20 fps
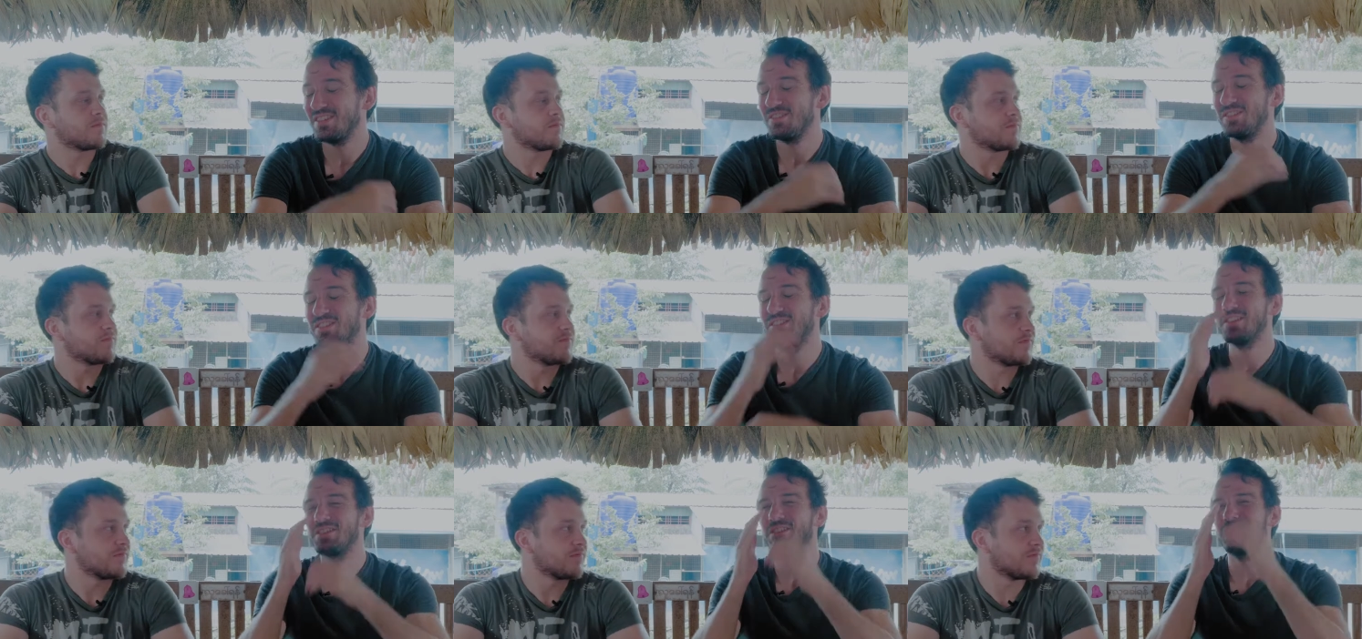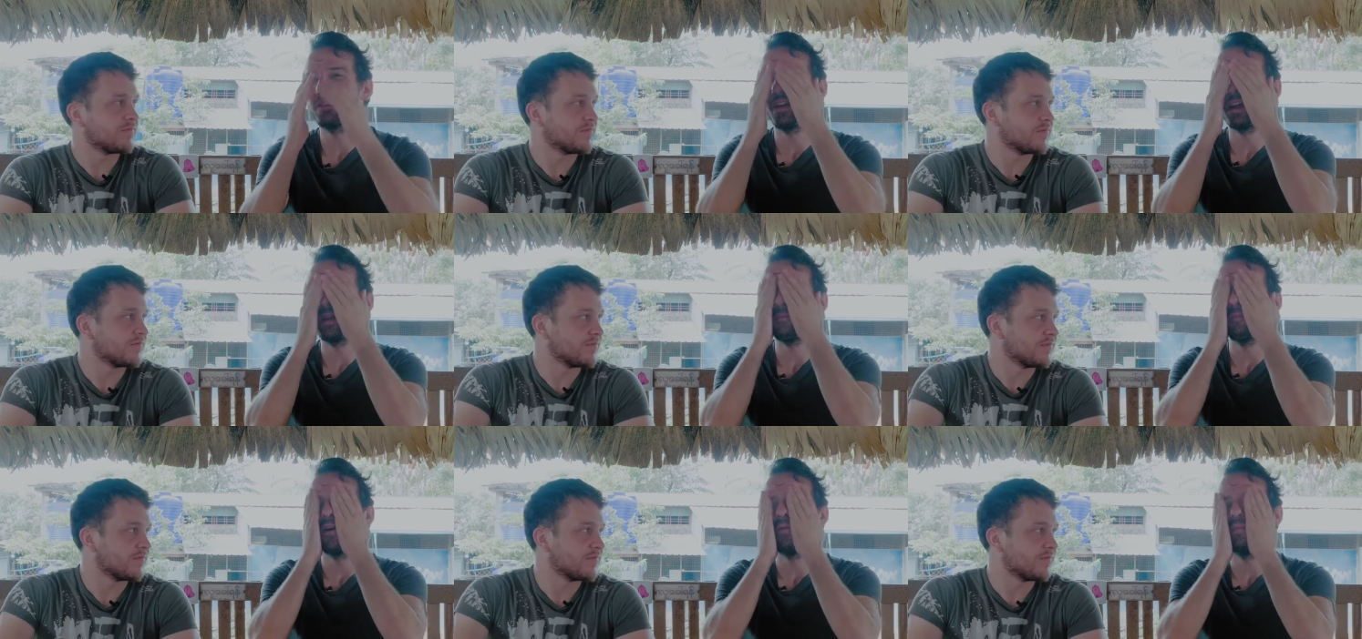Speaker 1: it was such a great
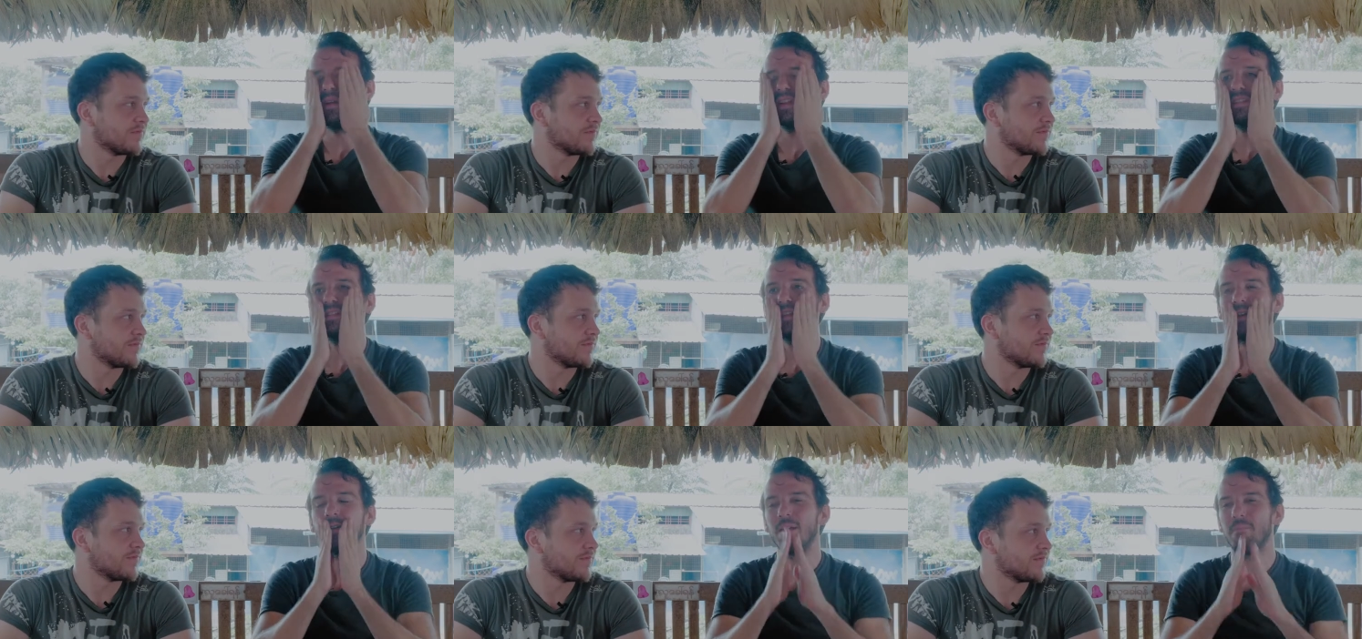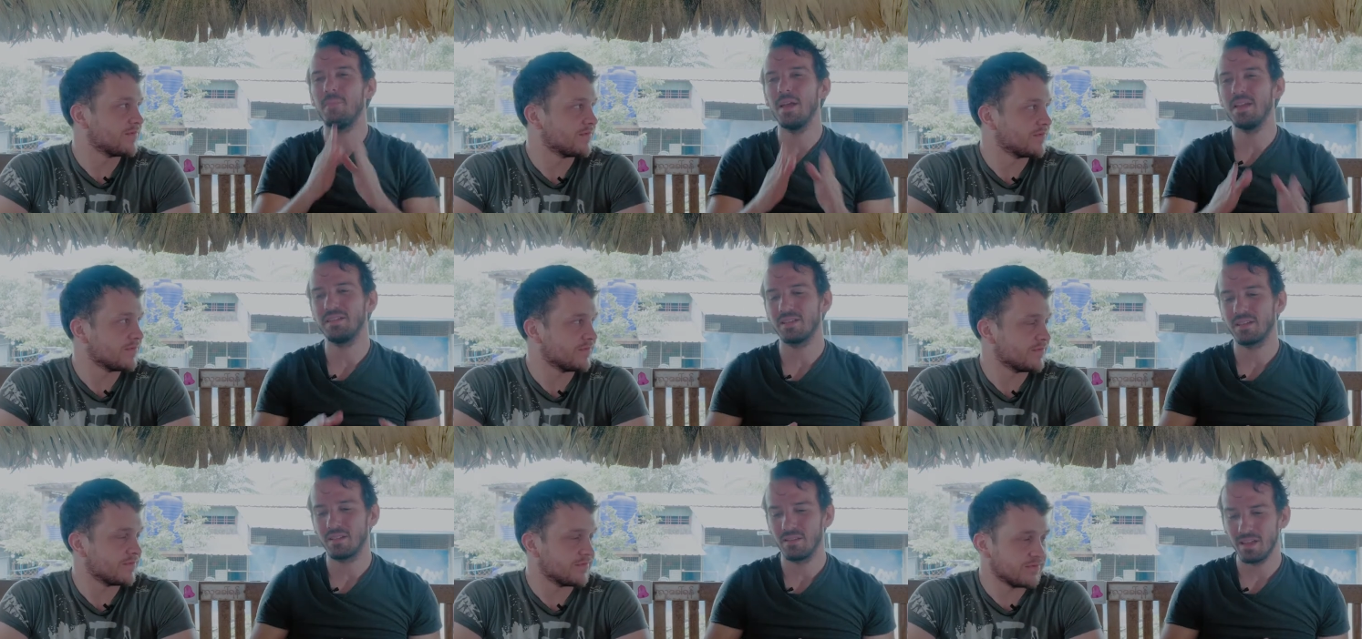moment. So he
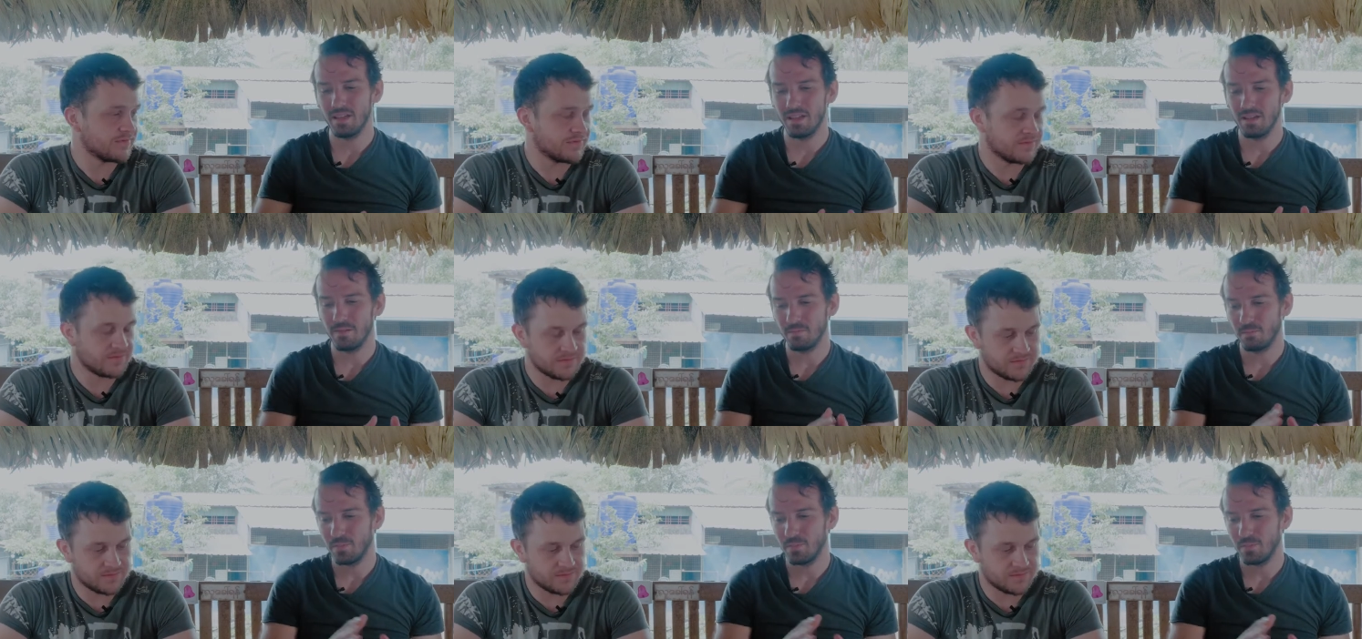basically,